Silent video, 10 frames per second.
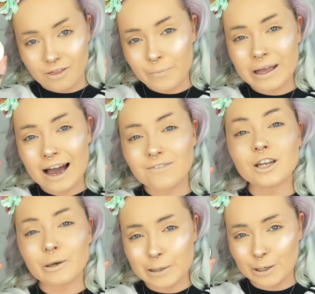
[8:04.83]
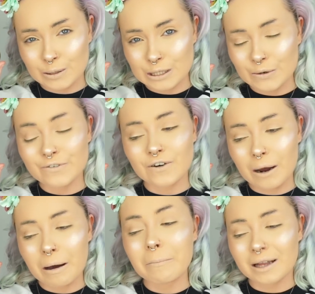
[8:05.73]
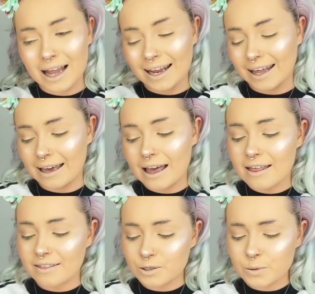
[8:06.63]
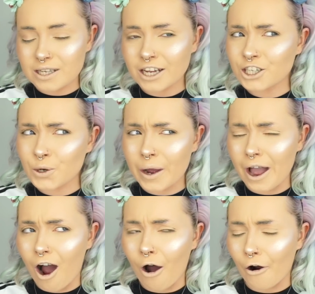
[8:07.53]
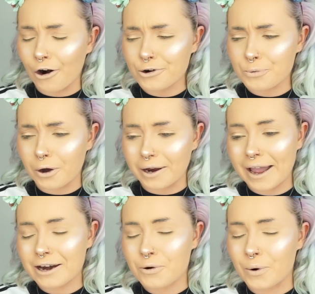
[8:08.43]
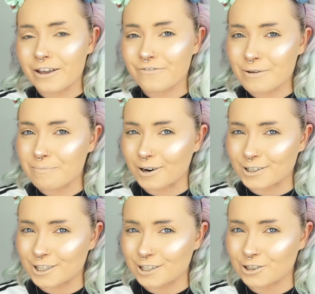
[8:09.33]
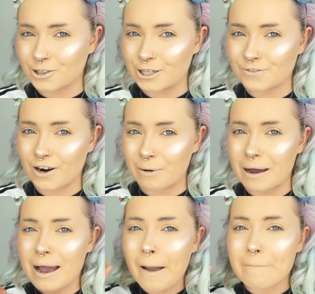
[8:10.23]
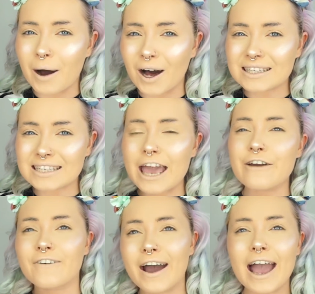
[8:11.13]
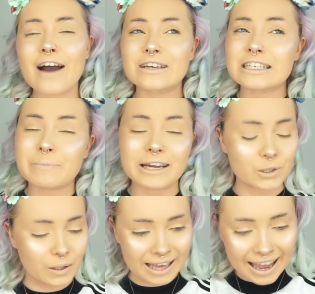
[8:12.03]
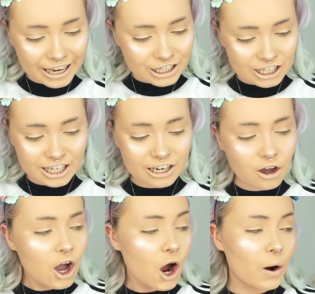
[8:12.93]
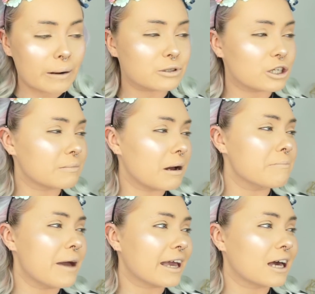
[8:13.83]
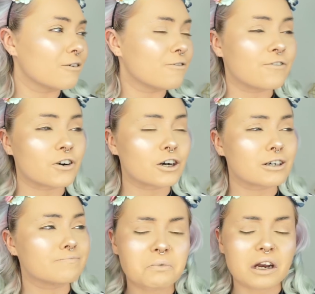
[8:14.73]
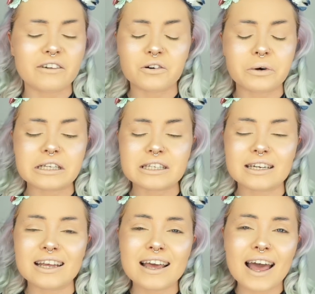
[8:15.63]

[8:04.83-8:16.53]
Then we have Luminoso from Milani. This was actually quite a hard one. I had quite a few blushes to choose from, but if I have a special occasion or I'm doing my makeup for whatever reason,